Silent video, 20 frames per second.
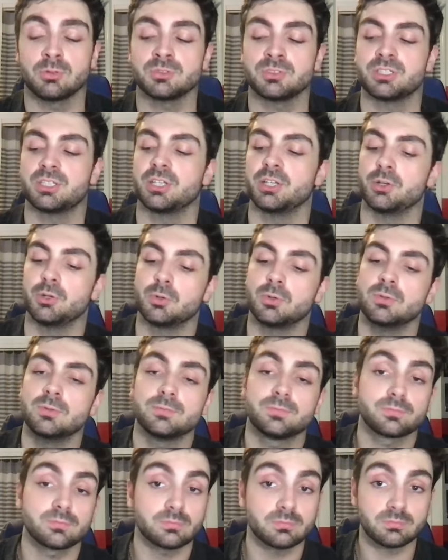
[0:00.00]
to
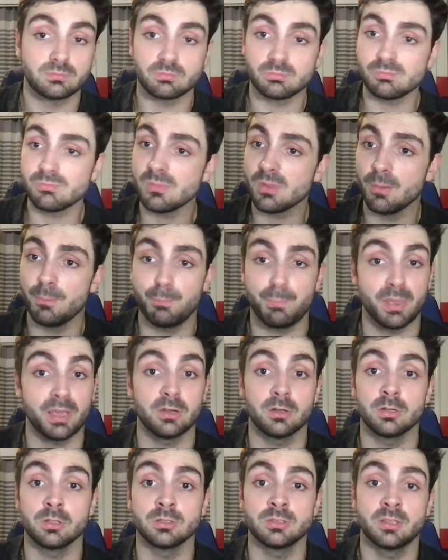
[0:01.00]

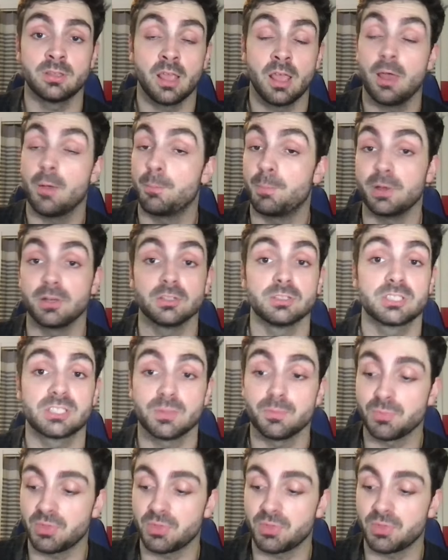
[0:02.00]
build build some